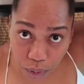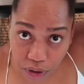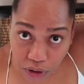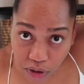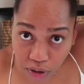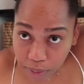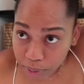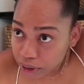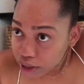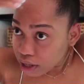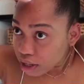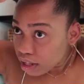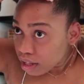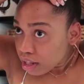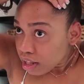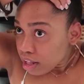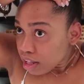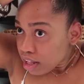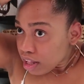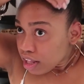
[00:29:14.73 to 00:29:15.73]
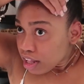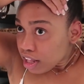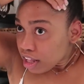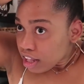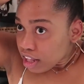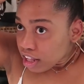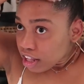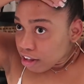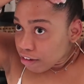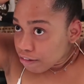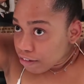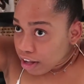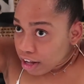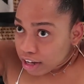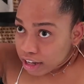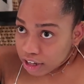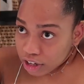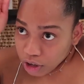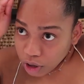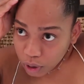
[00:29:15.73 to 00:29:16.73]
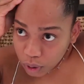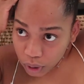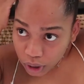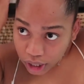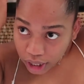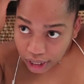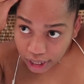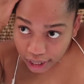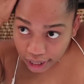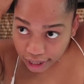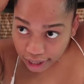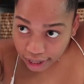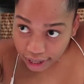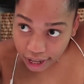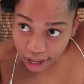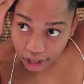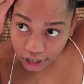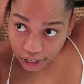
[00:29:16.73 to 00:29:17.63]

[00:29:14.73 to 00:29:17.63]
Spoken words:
wouldn't speak. If y'all ain't know, now